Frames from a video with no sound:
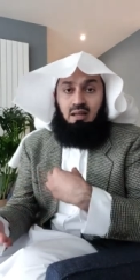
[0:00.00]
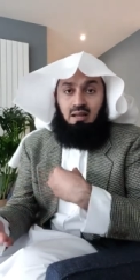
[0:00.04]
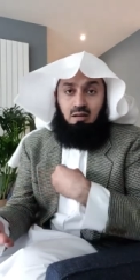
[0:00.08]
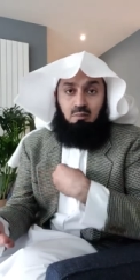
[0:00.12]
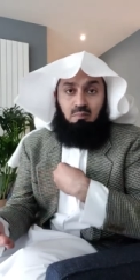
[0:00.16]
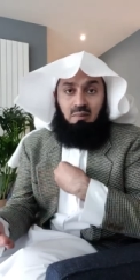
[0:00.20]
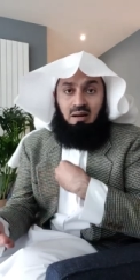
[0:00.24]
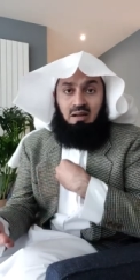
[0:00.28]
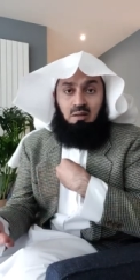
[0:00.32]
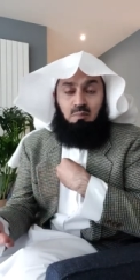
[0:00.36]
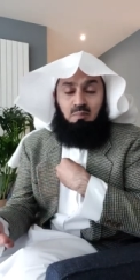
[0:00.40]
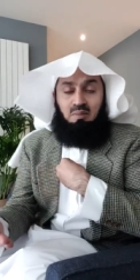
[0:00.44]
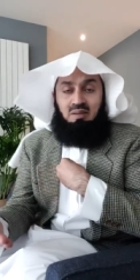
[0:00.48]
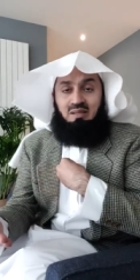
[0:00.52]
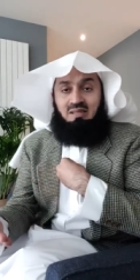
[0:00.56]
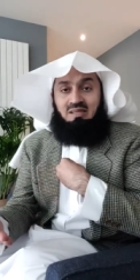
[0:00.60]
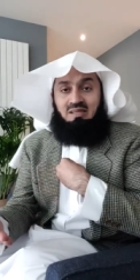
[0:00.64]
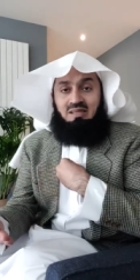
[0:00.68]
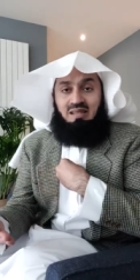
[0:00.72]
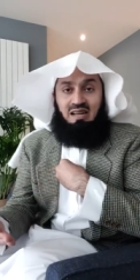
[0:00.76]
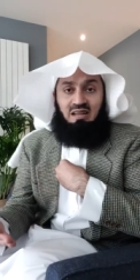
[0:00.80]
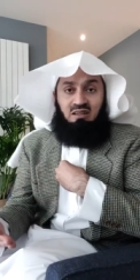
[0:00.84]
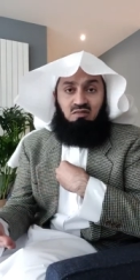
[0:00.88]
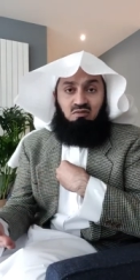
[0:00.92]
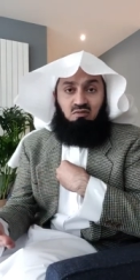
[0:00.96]
it might be a
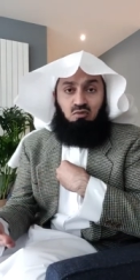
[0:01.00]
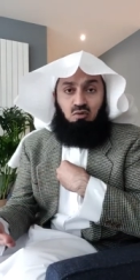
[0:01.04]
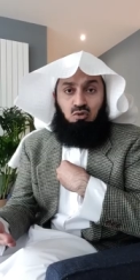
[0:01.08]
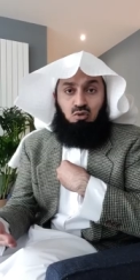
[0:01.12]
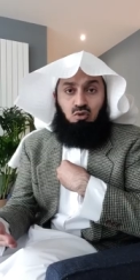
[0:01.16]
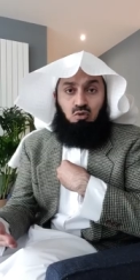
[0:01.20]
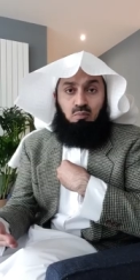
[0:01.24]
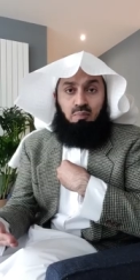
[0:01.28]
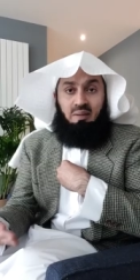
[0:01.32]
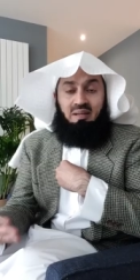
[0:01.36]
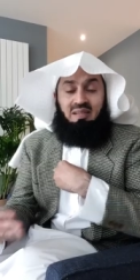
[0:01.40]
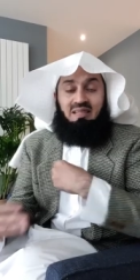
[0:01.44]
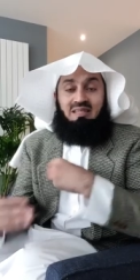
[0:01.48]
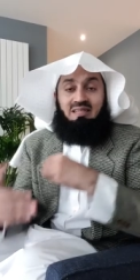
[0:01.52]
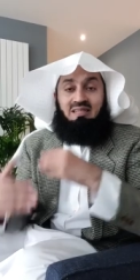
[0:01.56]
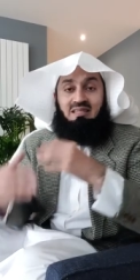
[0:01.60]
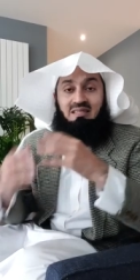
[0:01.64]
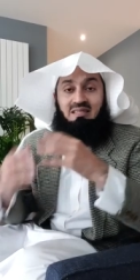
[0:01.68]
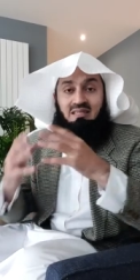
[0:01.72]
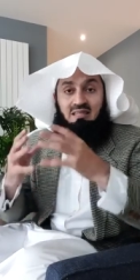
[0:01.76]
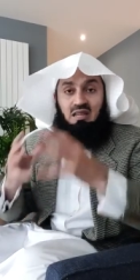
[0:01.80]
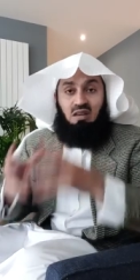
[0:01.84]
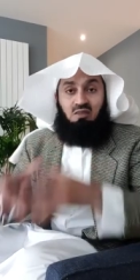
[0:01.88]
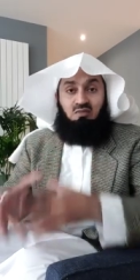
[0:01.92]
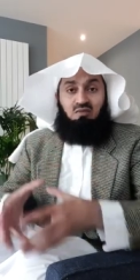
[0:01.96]
sign for you, but
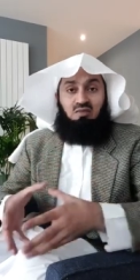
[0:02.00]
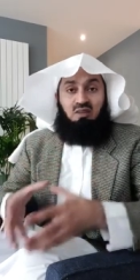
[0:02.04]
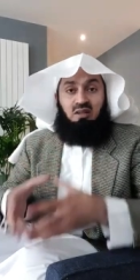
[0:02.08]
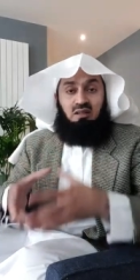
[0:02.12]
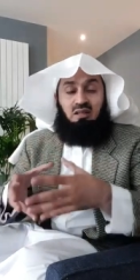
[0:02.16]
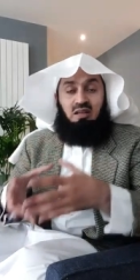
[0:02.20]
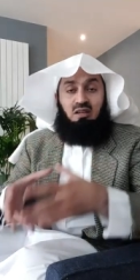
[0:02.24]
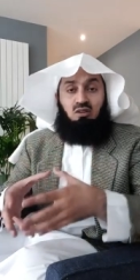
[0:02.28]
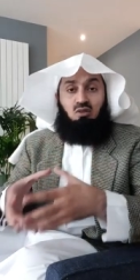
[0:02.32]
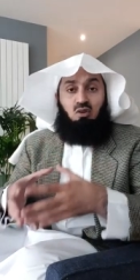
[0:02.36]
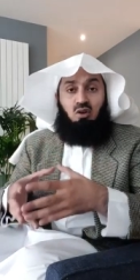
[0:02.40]
it's definitely